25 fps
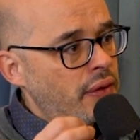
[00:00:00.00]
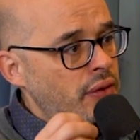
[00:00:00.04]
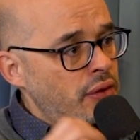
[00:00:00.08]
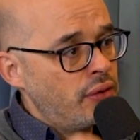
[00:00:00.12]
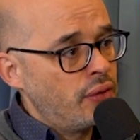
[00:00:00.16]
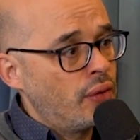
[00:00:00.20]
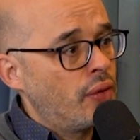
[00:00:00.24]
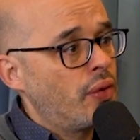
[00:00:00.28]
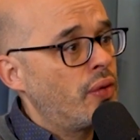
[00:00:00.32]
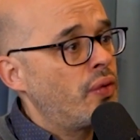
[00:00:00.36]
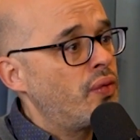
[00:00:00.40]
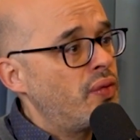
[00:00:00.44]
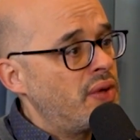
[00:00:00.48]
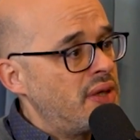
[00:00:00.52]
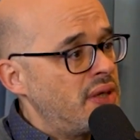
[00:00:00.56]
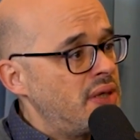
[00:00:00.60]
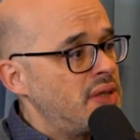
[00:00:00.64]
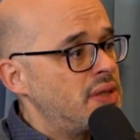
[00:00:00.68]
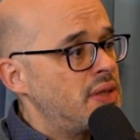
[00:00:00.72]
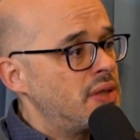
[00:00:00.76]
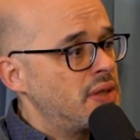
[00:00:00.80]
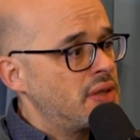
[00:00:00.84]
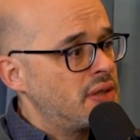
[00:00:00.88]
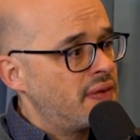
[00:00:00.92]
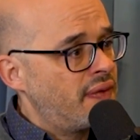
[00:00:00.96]
your
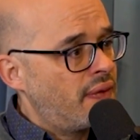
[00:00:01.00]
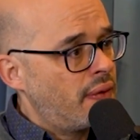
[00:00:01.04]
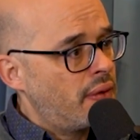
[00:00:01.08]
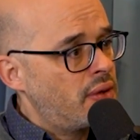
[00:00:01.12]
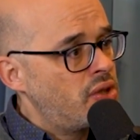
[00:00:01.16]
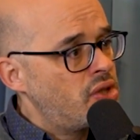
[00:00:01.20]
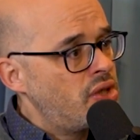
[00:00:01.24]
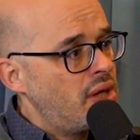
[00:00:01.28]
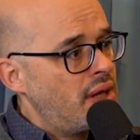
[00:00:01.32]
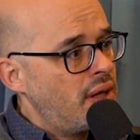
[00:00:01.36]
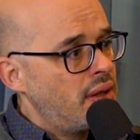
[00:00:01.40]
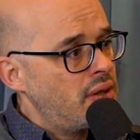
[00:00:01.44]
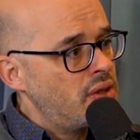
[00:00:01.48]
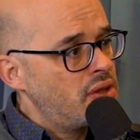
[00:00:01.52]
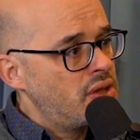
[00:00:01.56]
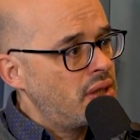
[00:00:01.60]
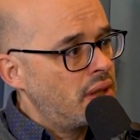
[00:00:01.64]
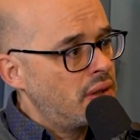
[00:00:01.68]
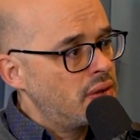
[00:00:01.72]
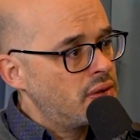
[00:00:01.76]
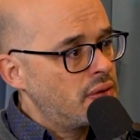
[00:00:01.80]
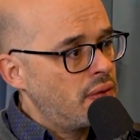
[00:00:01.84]
reasons for changing.